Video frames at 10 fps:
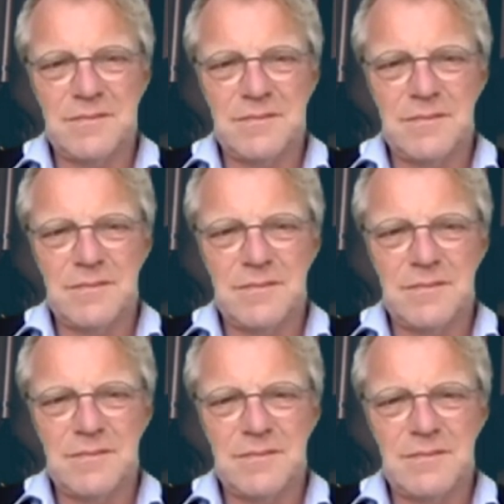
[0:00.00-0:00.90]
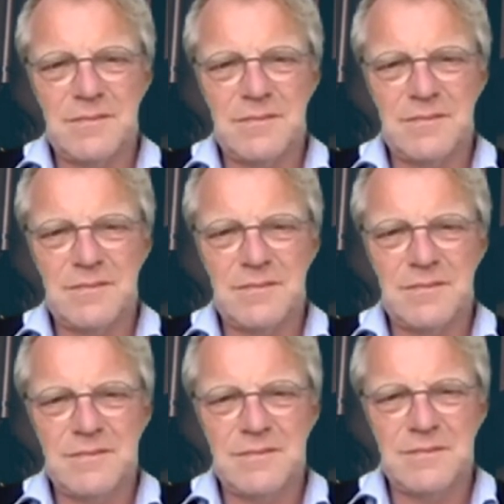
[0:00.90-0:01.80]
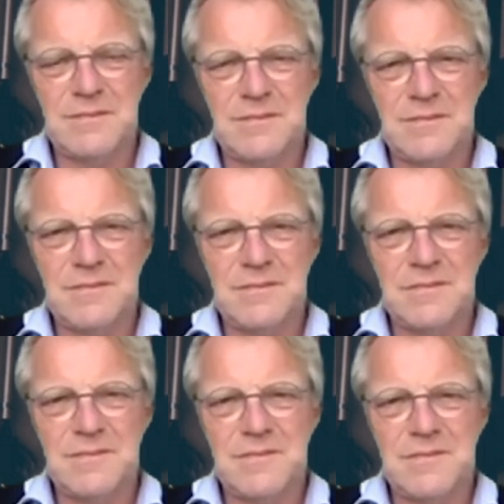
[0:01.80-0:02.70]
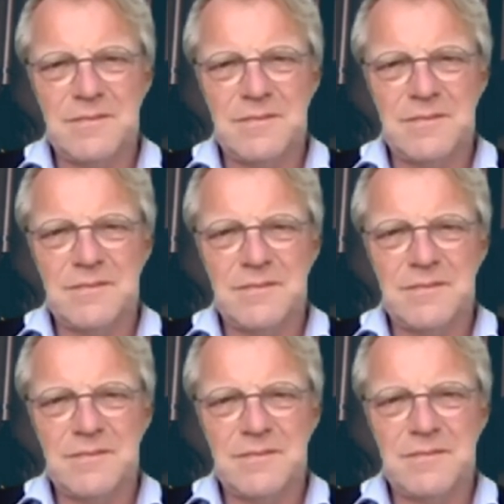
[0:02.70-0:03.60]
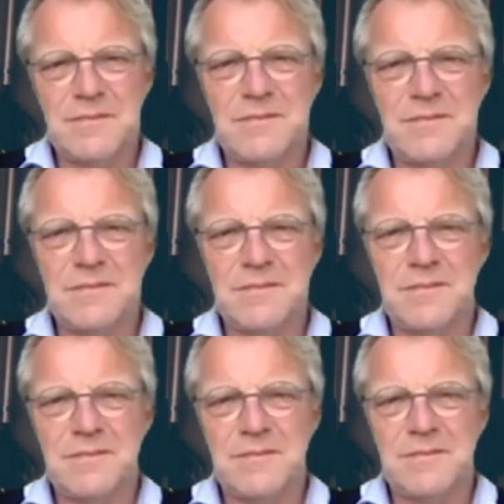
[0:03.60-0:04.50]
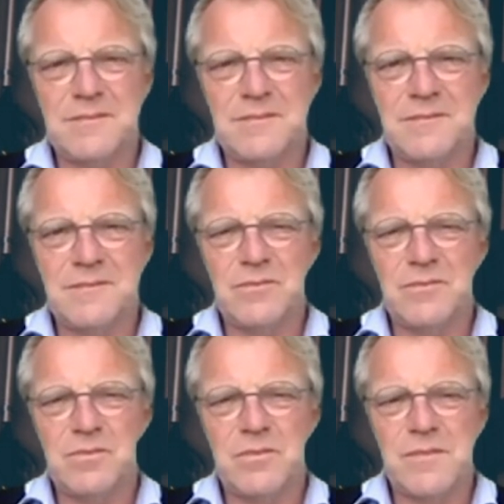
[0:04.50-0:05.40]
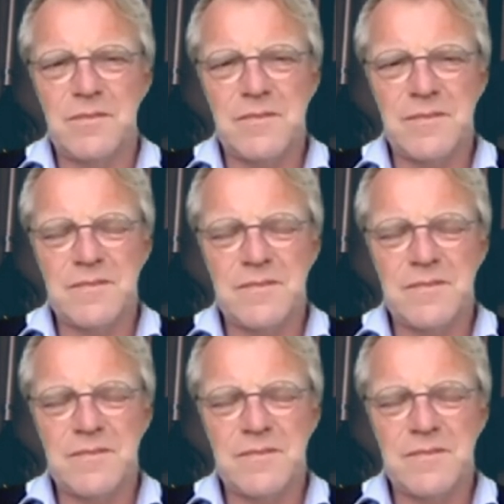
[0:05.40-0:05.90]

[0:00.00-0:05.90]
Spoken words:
No words are spoken by the person on screen.